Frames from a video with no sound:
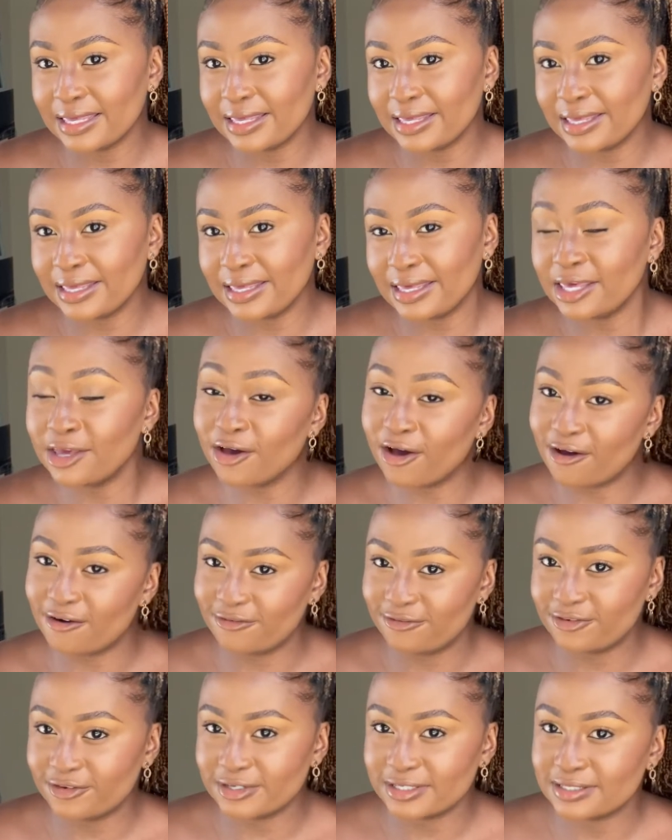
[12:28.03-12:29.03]
He
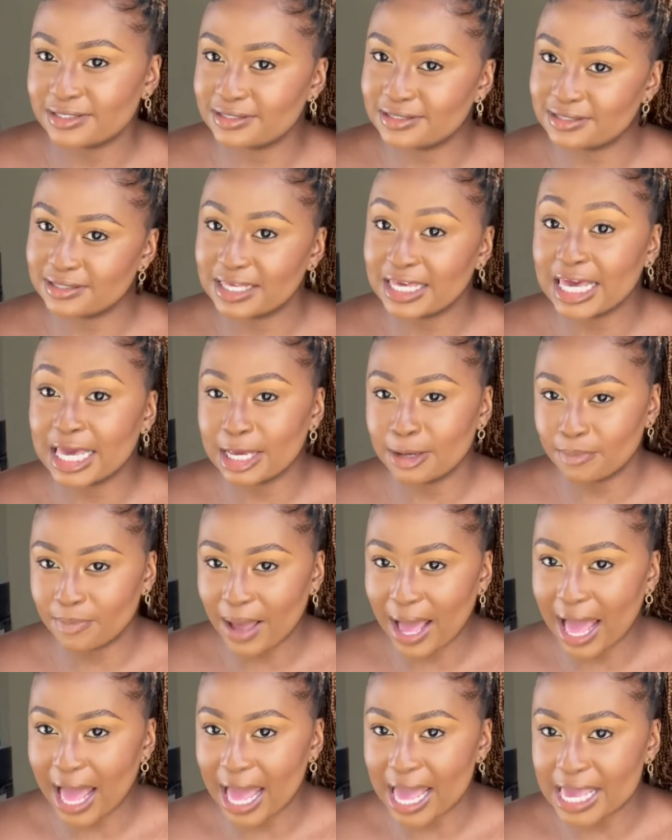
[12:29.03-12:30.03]
offers king
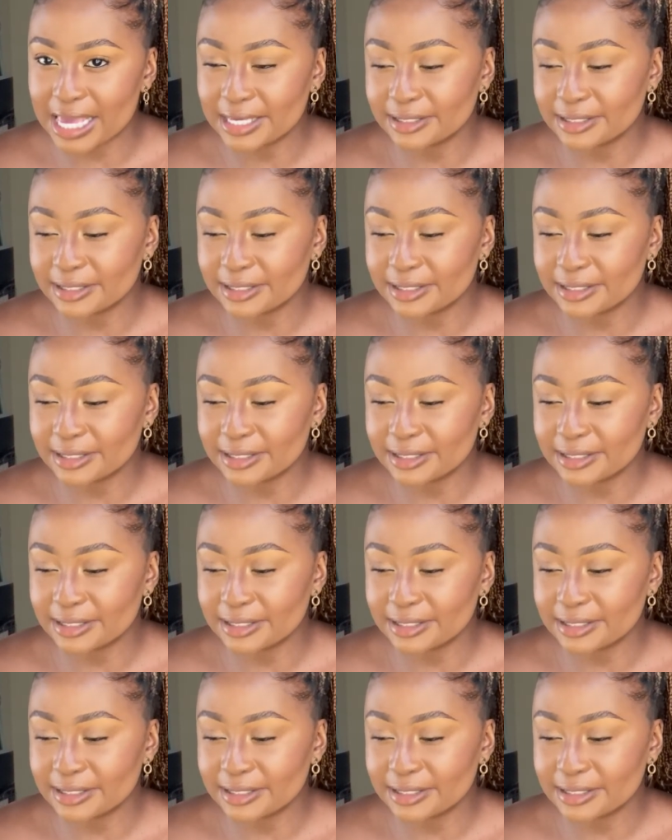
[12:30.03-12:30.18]
pie.